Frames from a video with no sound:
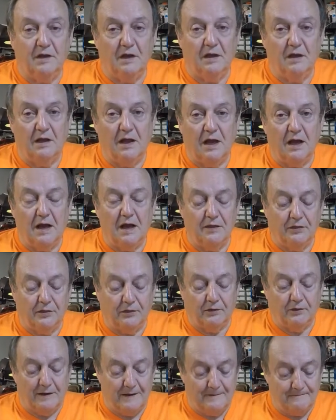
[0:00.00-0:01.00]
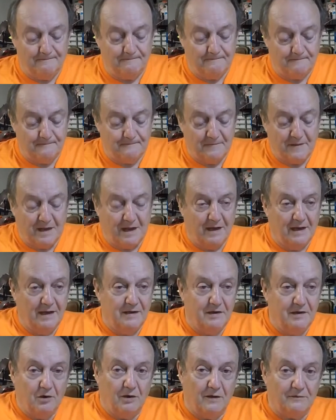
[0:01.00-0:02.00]
I thought, I
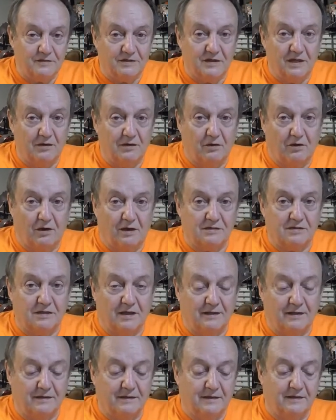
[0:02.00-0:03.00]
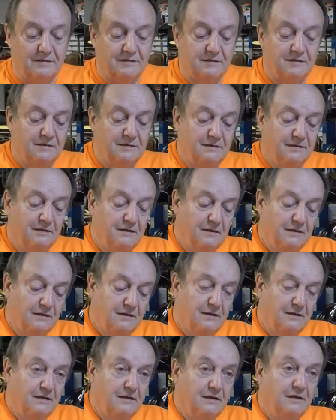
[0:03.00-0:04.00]
know I've seen locks like this.
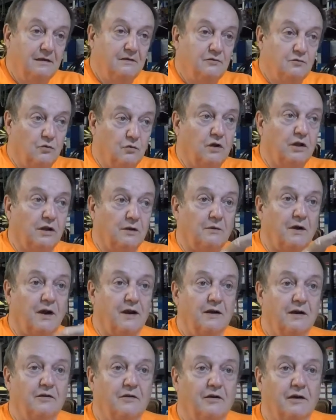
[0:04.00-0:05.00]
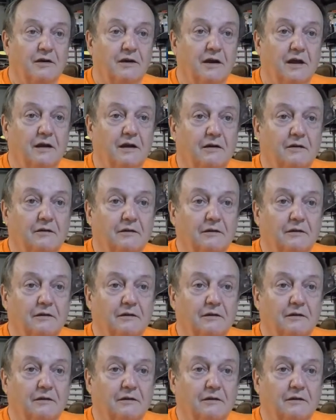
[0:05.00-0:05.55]
Really raining hard now.